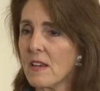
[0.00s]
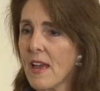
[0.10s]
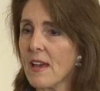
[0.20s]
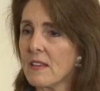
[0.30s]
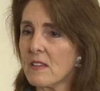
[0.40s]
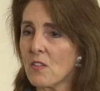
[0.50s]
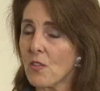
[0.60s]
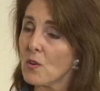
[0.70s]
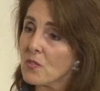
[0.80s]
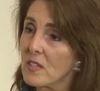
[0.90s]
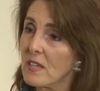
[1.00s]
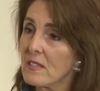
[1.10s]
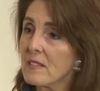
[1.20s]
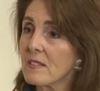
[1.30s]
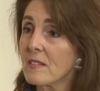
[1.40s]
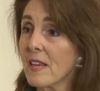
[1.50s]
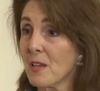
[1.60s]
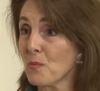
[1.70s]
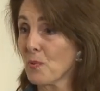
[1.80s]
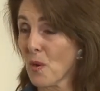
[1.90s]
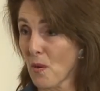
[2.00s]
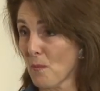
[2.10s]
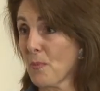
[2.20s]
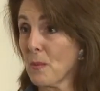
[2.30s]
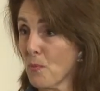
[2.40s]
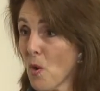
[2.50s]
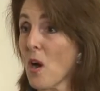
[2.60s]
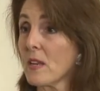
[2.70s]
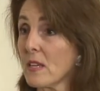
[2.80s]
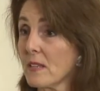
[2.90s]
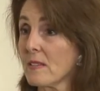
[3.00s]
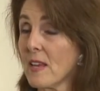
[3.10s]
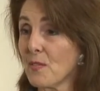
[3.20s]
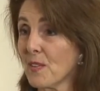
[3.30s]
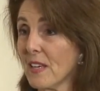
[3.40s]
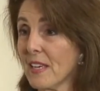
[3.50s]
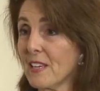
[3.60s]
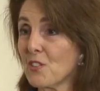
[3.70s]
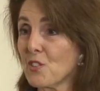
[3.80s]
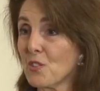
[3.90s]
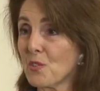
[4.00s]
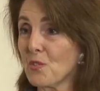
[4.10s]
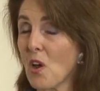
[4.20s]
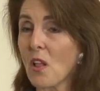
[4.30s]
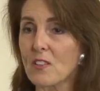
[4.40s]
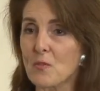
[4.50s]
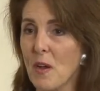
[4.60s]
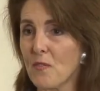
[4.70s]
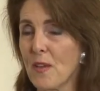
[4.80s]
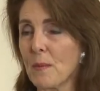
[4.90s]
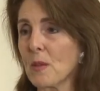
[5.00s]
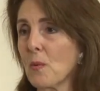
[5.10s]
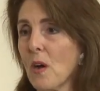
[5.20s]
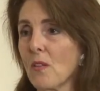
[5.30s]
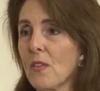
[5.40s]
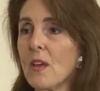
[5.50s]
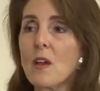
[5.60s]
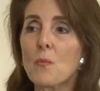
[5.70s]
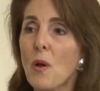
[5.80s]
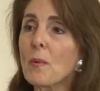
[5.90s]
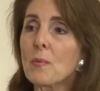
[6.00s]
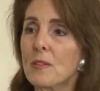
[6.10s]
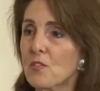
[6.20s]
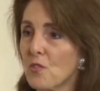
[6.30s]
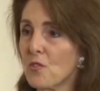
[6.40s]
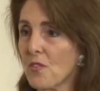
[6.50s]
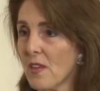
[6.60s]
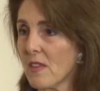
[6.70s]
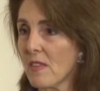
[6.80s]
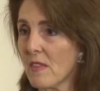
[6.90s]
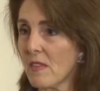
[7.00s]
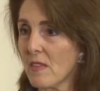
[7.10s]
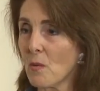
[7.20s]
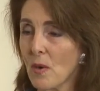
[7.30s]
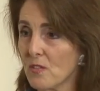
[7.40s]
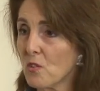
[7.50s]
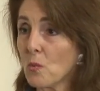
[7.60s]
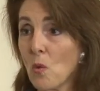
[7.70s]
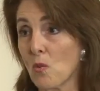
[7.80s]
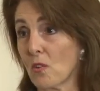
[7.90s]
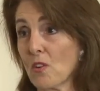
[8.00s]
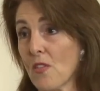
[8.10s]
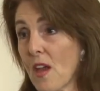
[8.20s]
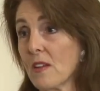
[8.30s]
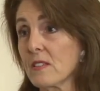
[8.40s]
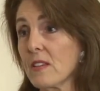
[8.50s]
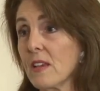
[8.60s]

And those kids can be brought safely into knowledge about family wealth probably sooner than the ones who won't learn that,